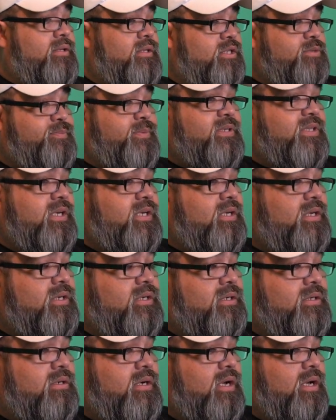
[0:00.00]
this
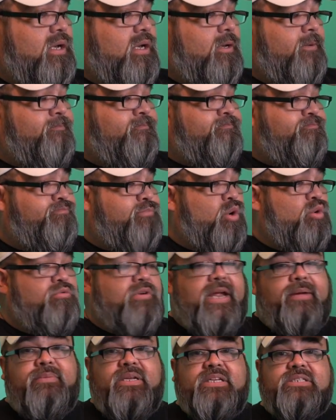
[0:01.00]
particular
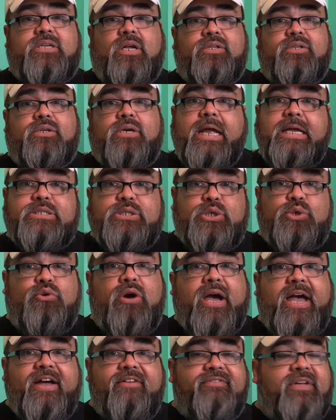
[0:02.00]
program is under
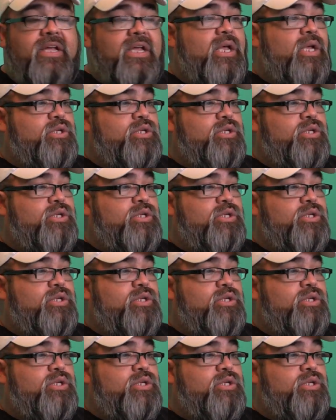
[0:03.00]
SQF.